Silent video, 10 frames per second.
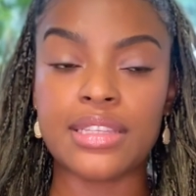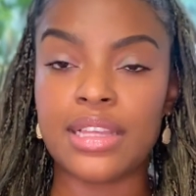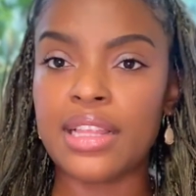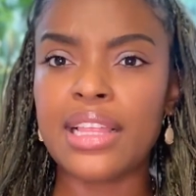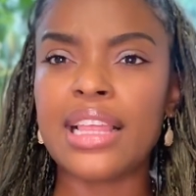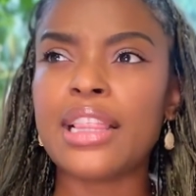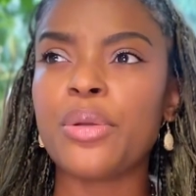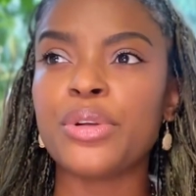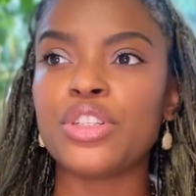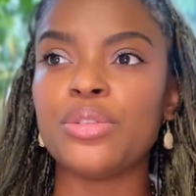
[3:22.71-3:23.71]
They, like they
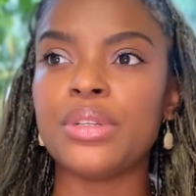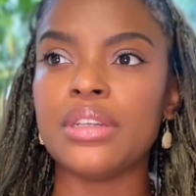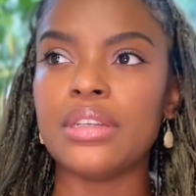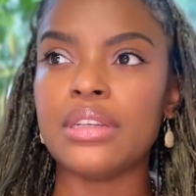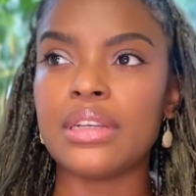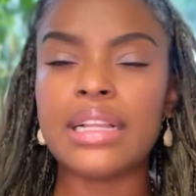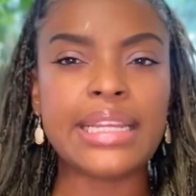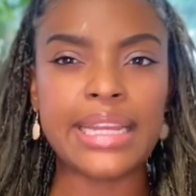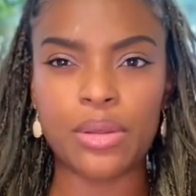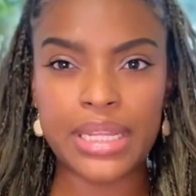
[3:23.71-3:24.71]
were doing a
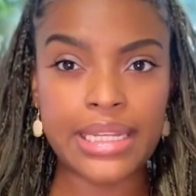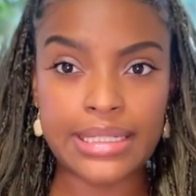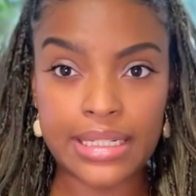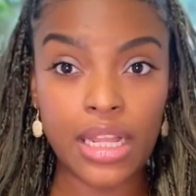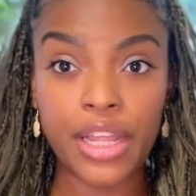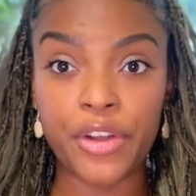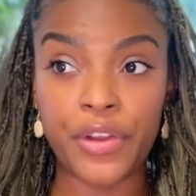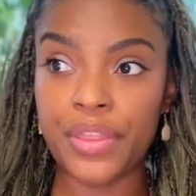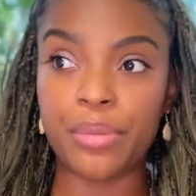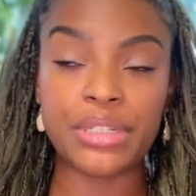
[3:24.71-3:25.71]
clean out, like a declutter,
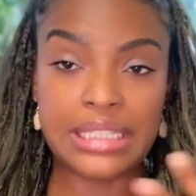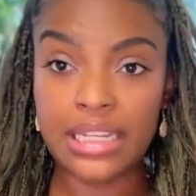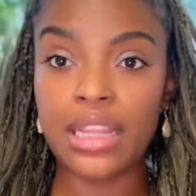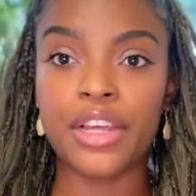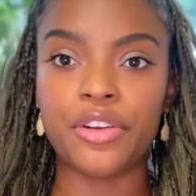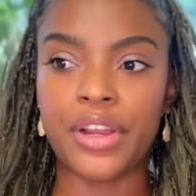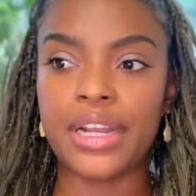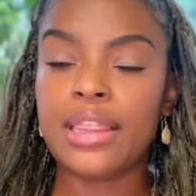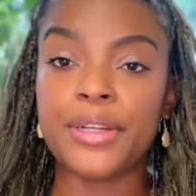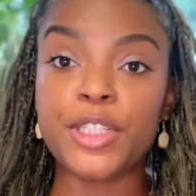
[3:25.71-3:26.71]
and they were
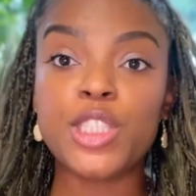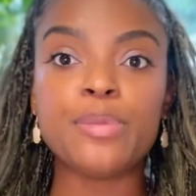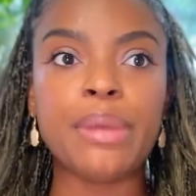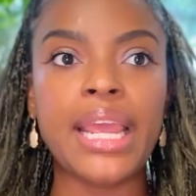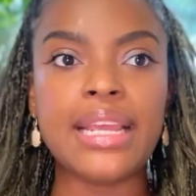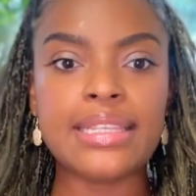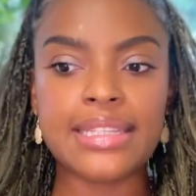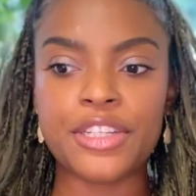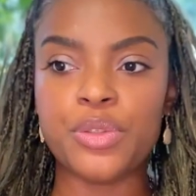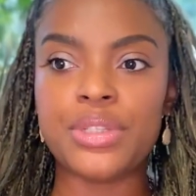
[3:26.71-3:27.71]
decluttering their space.
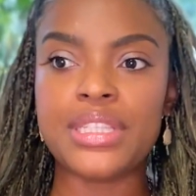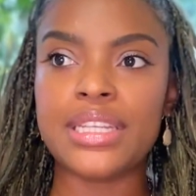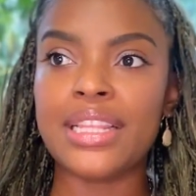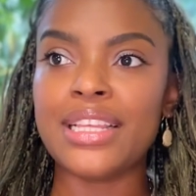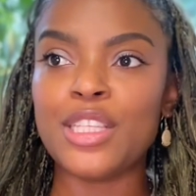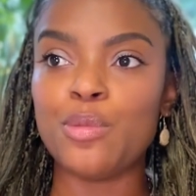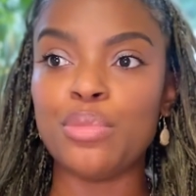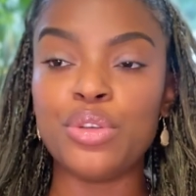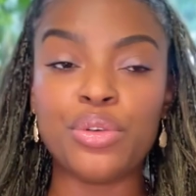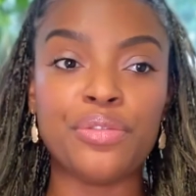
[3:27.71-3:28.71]
And you'd see these
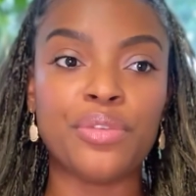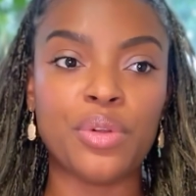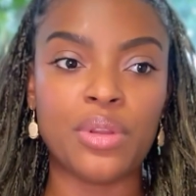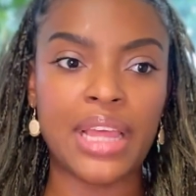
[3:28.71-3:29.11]
beautiful